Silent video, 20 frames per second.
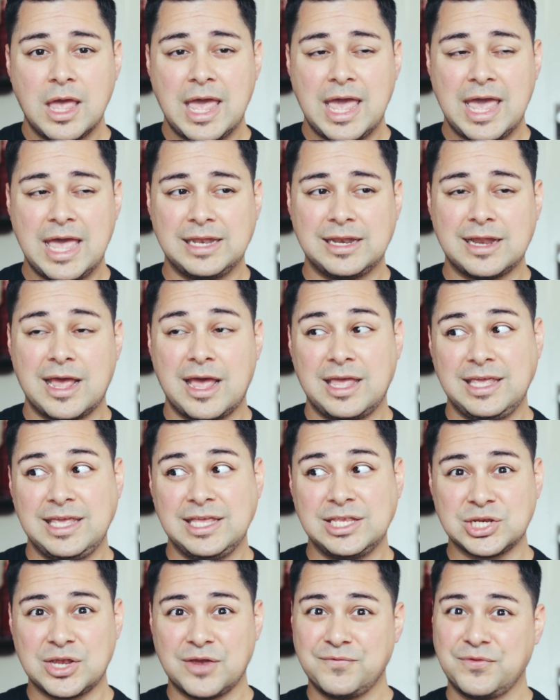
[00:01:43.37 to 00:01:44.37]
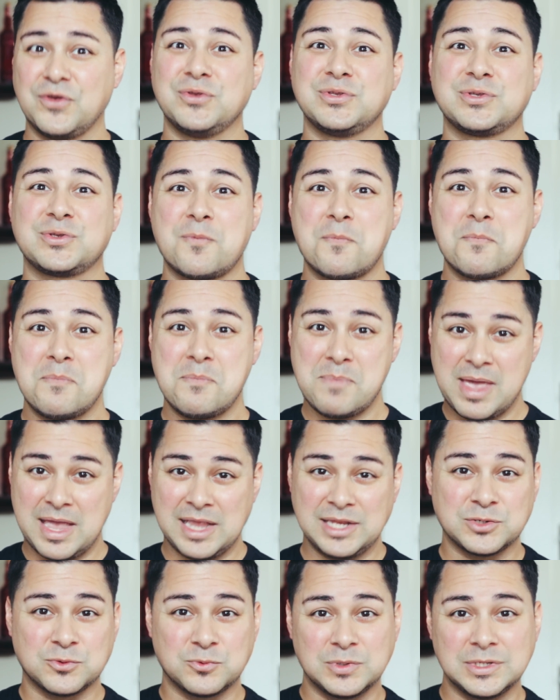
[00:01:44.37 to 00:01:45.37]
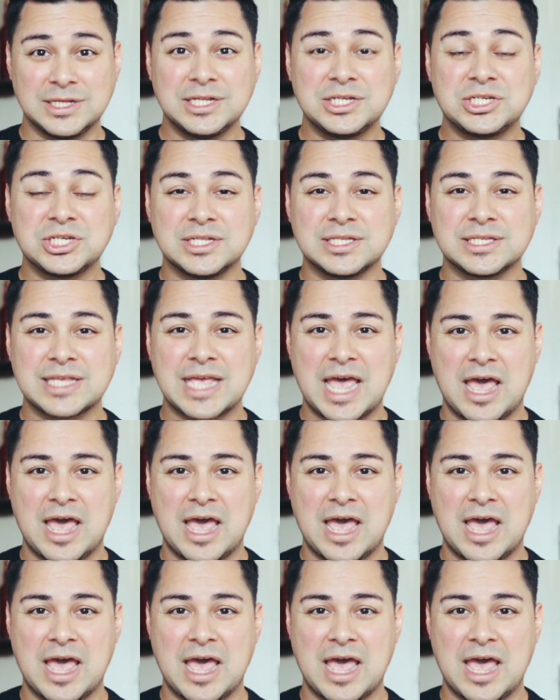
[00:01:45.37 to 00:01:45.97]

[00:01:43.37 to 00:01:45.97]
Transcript: And each of those major religions